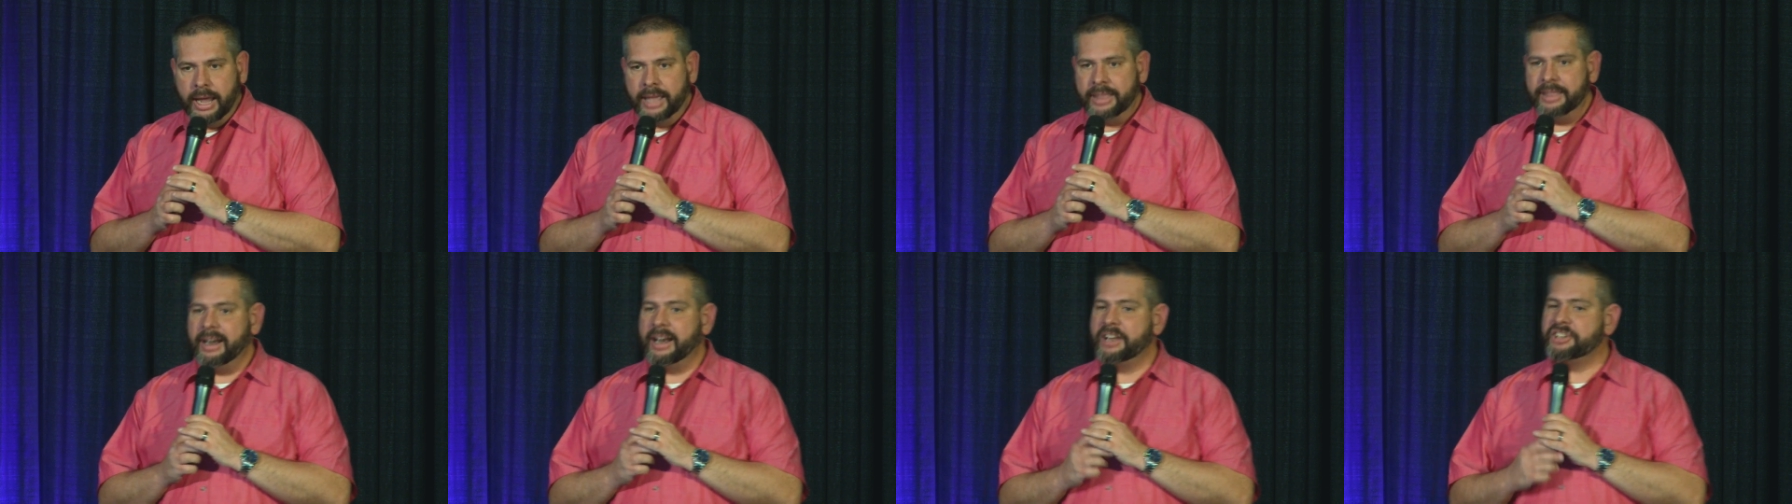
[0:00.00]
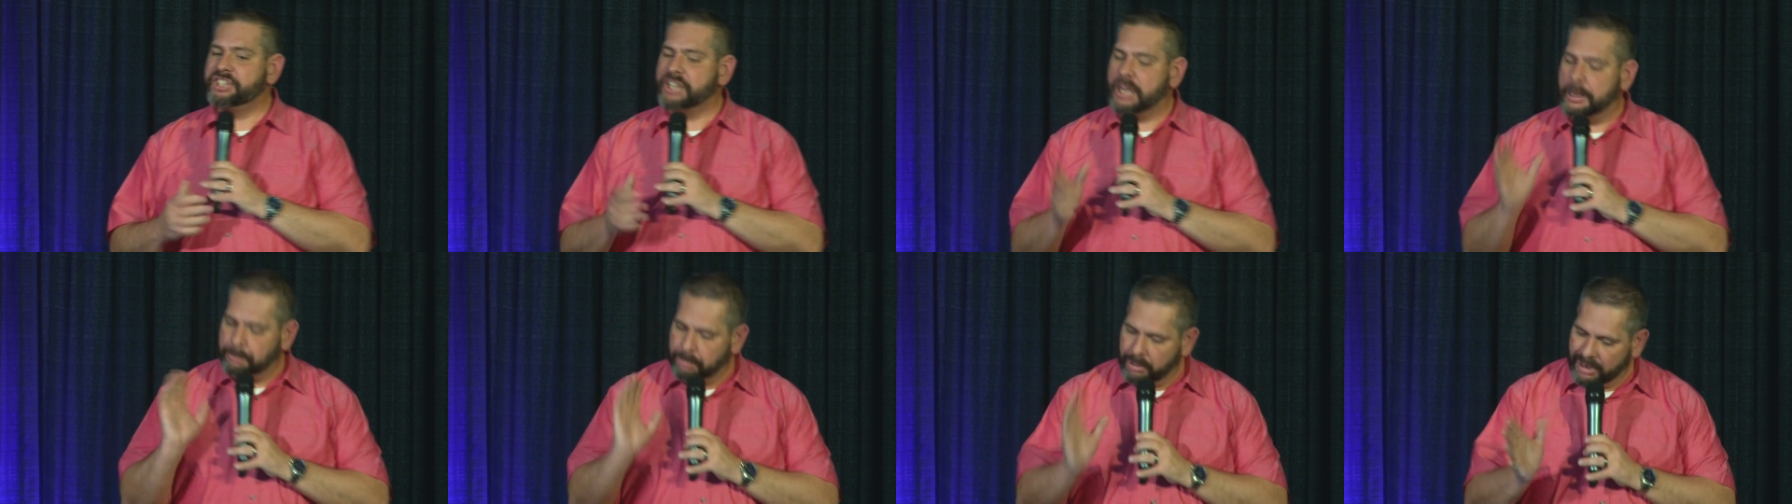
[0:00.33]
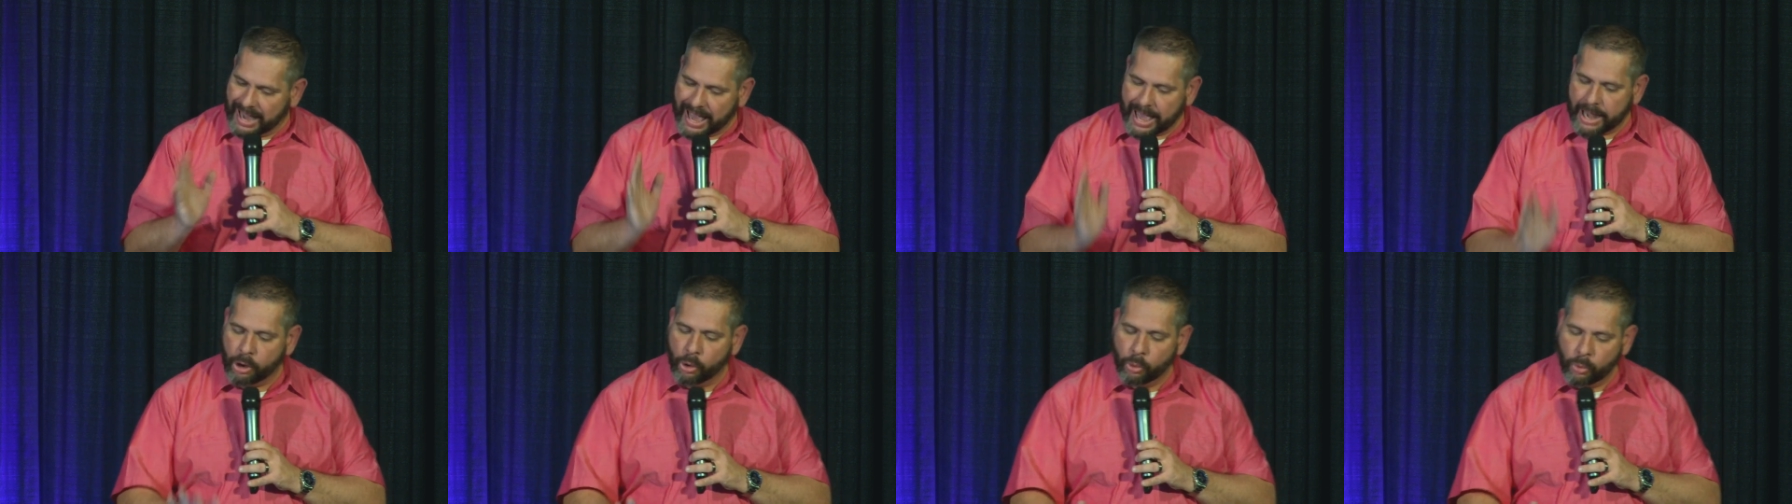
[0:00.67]
And then I said,
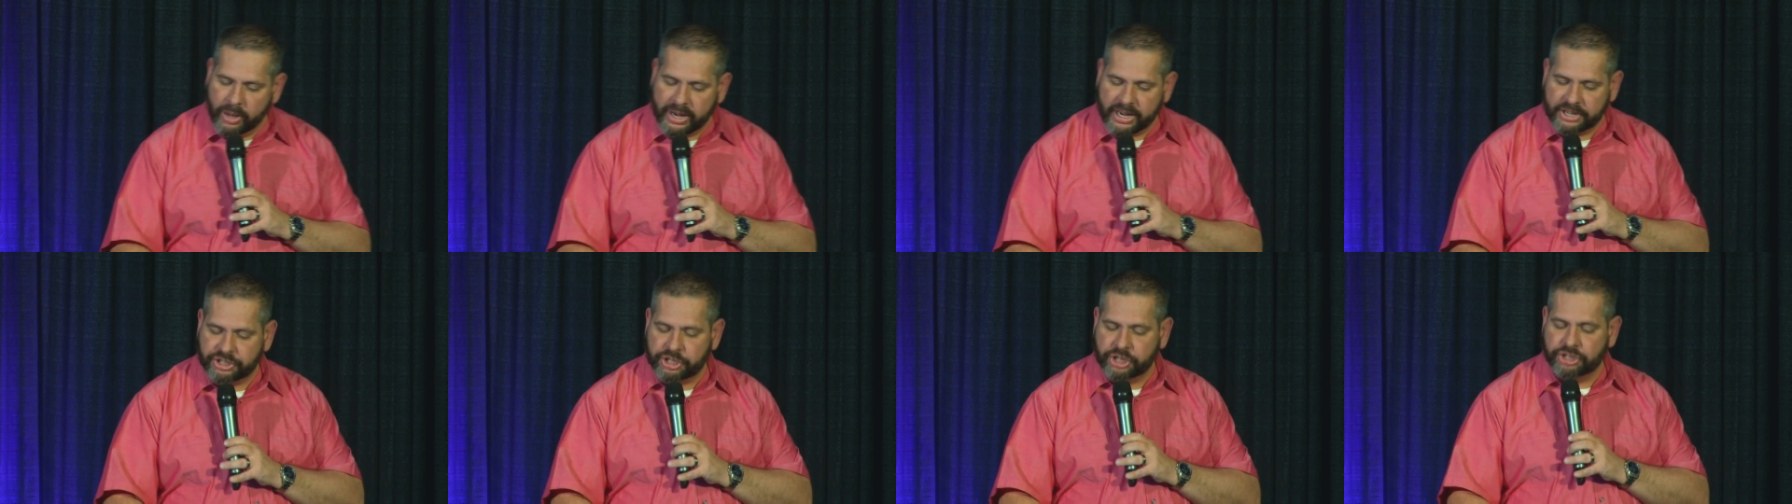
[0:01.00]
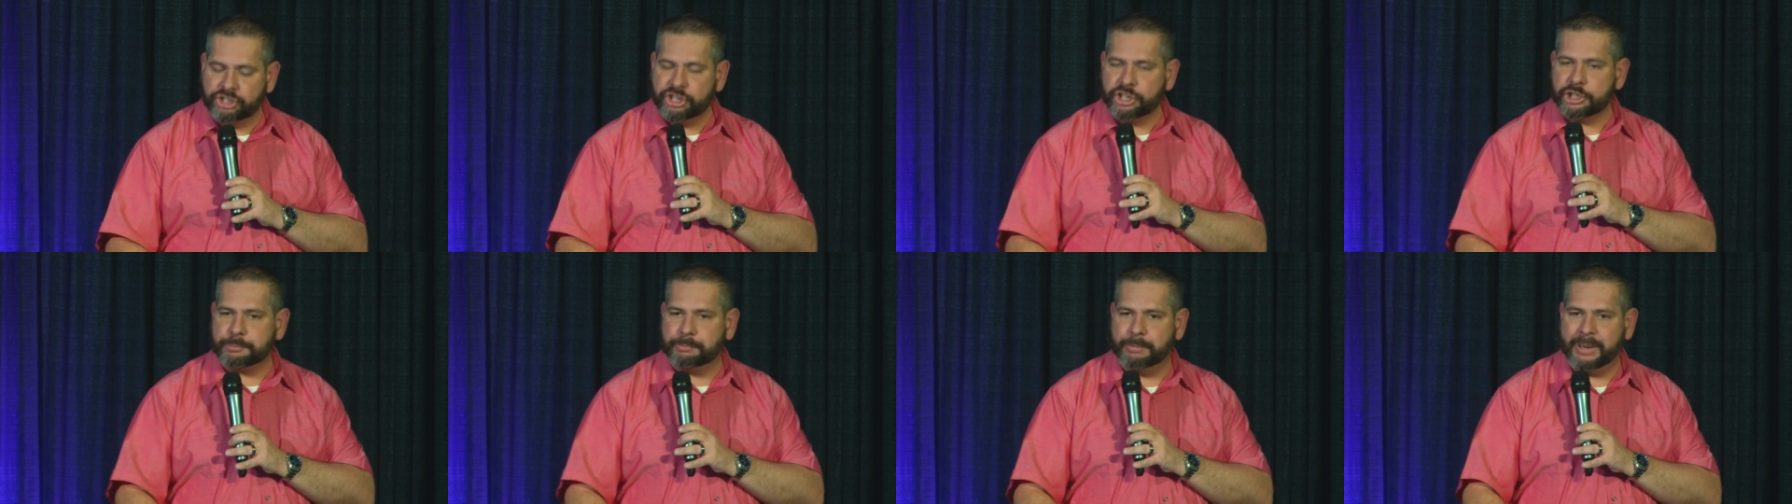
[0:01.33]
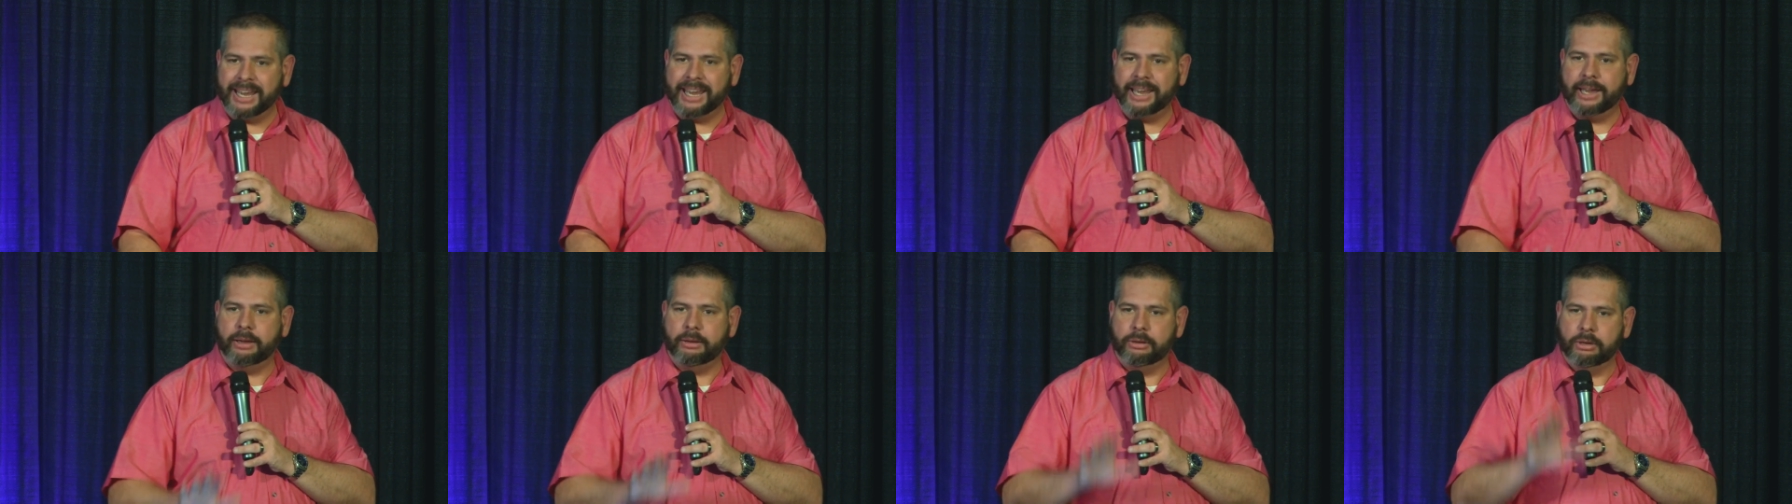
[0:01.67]
But I don't want it to just
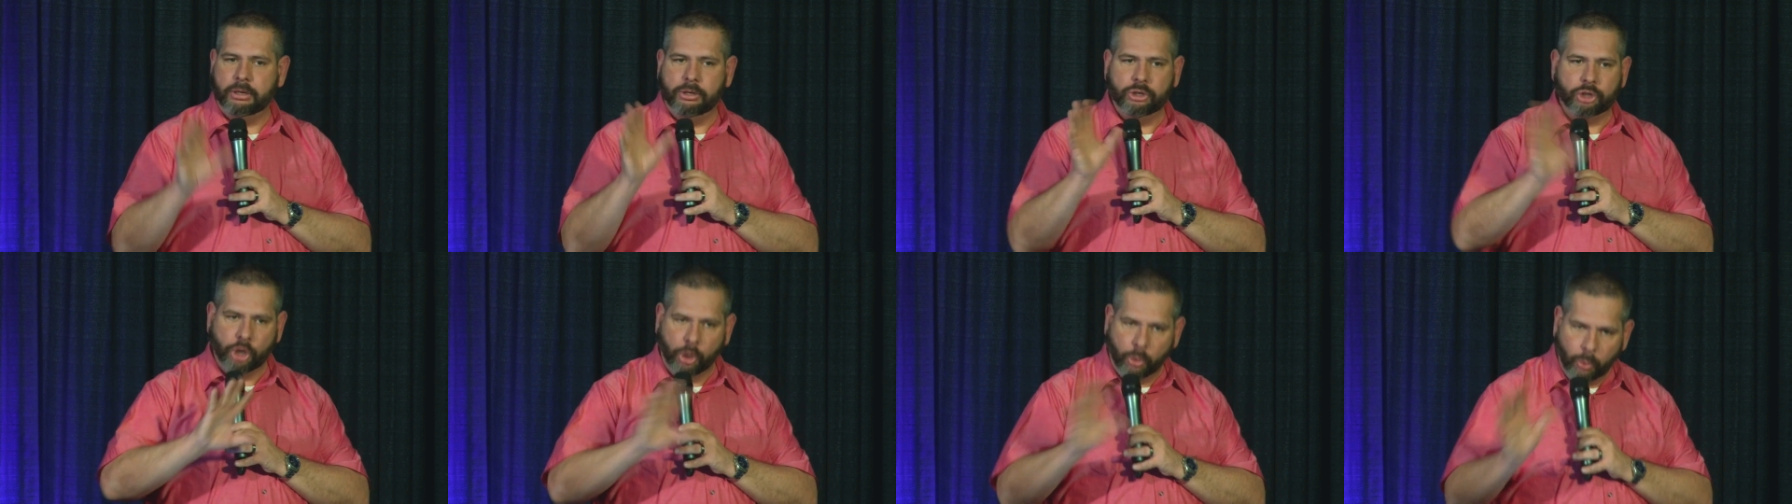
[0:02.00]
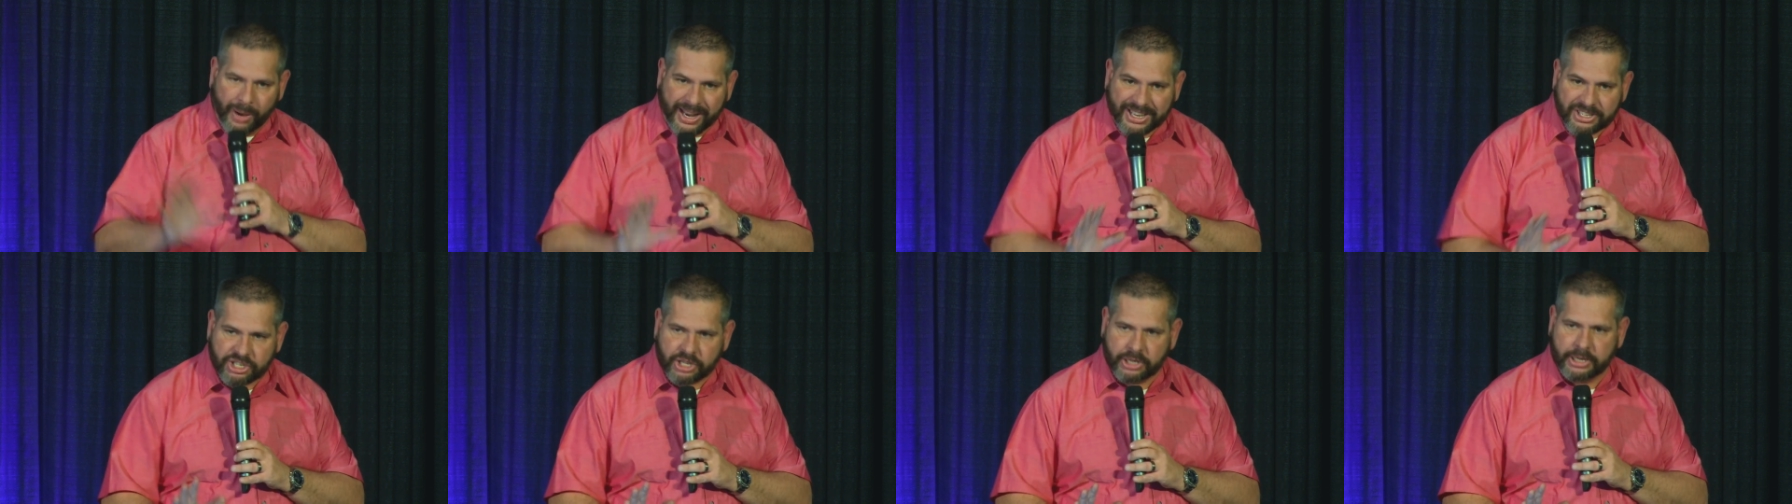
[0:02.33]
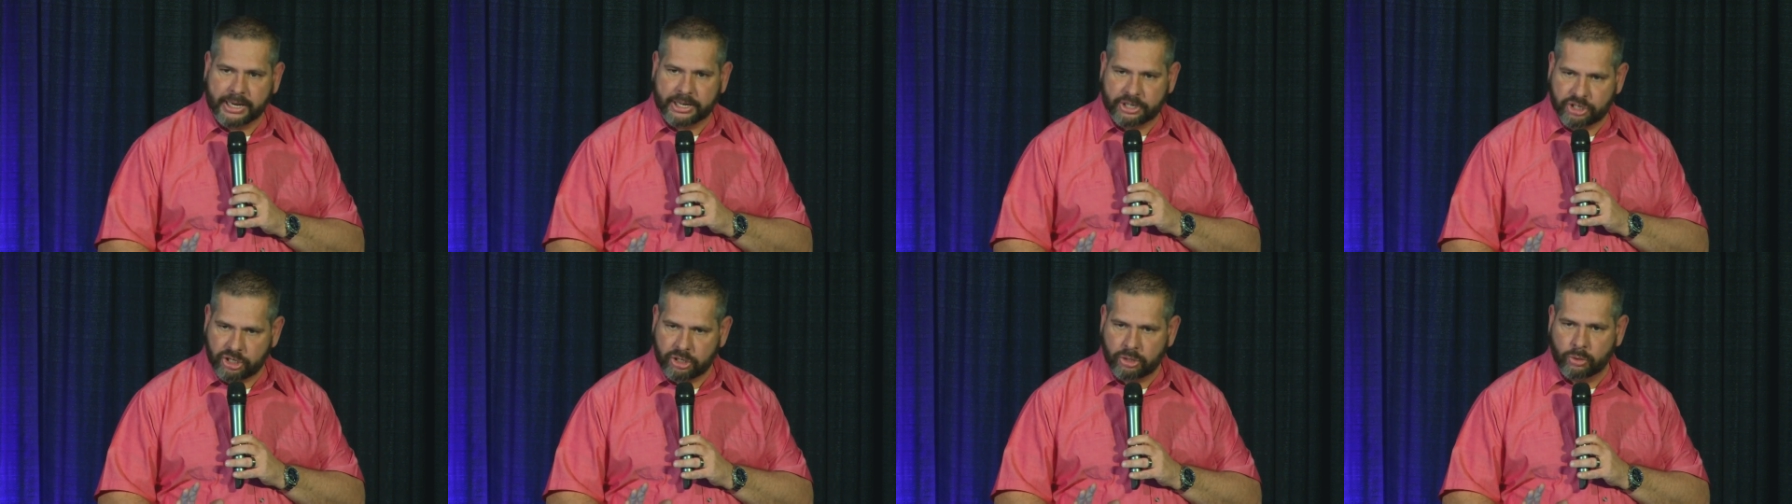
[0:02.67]
be
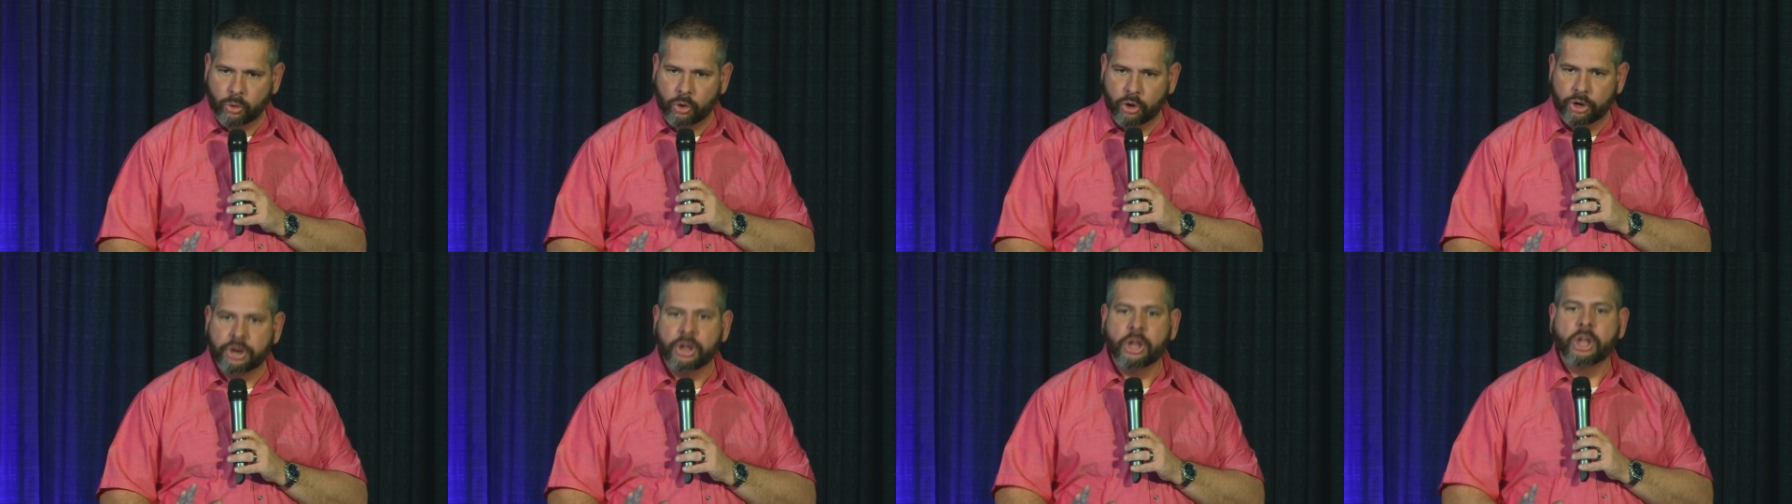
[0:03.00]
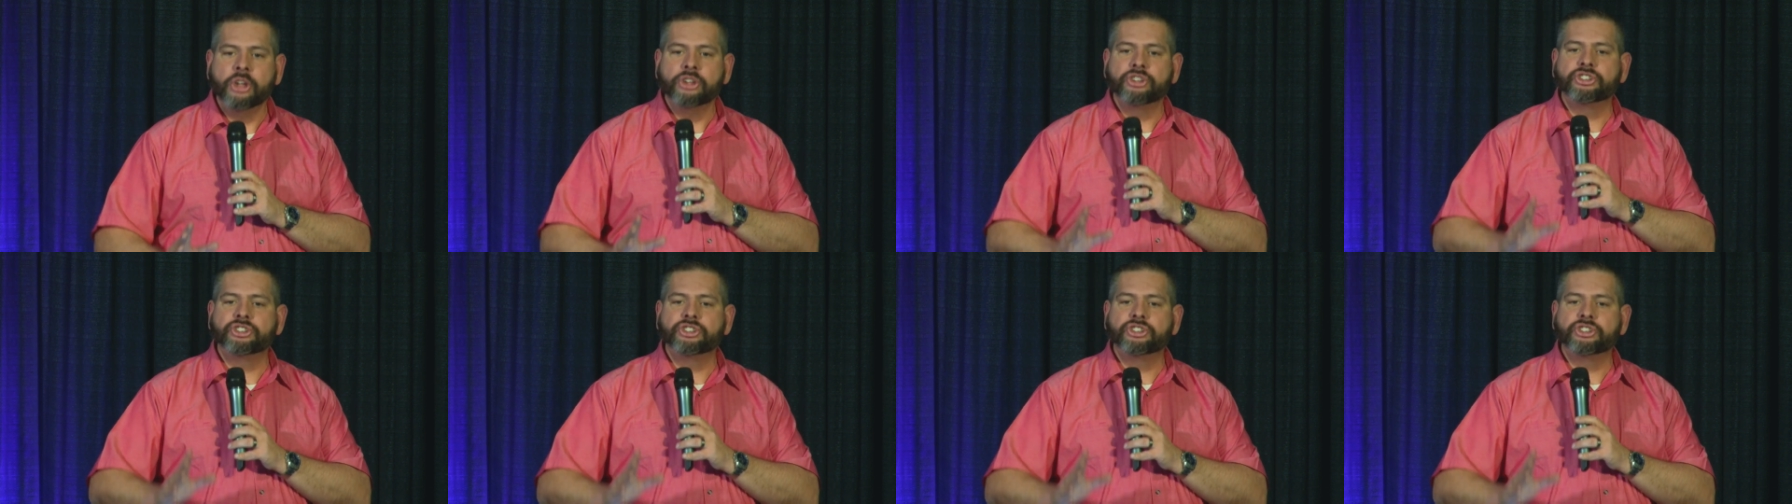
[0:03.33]
coincidence, Lord.